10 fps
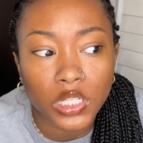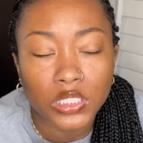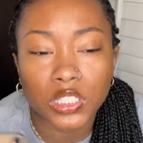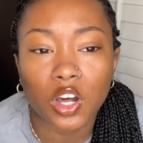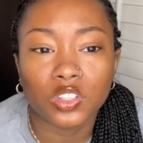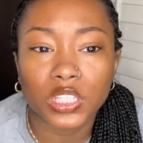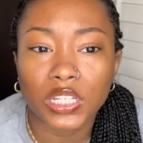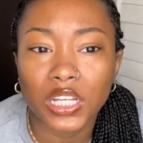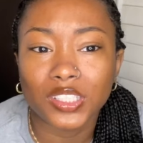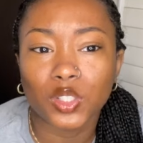The only thing
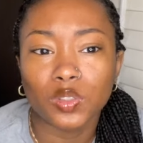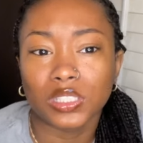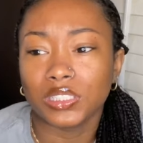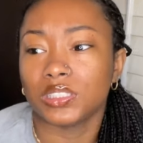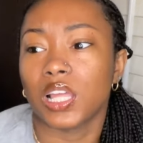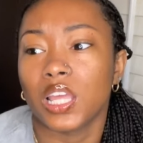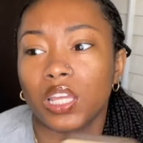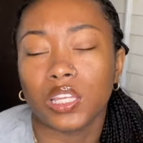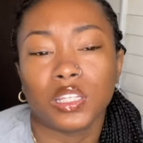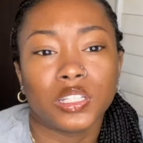they do is
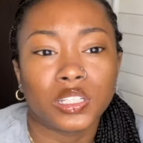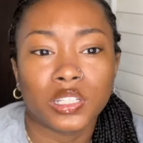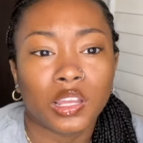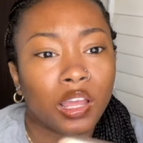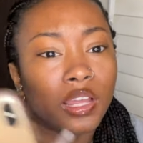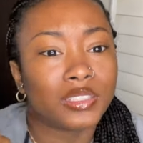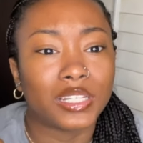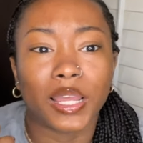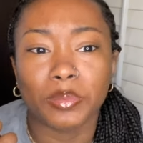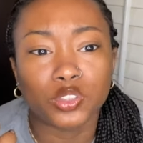they
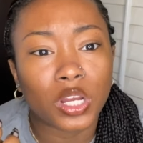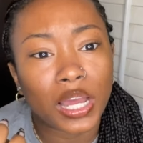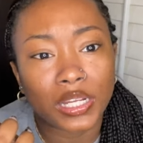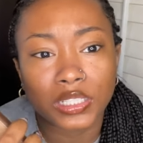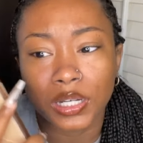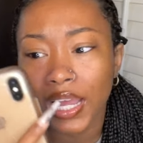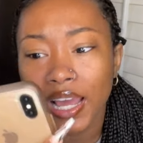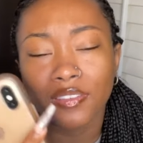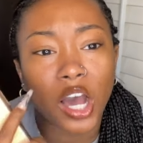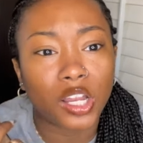they be trying to
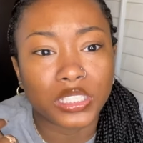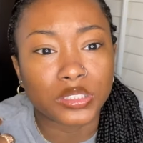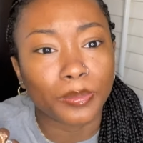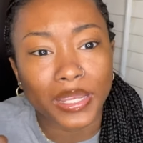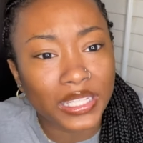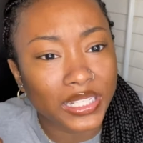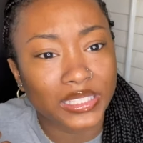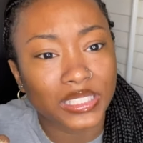have all these meetings.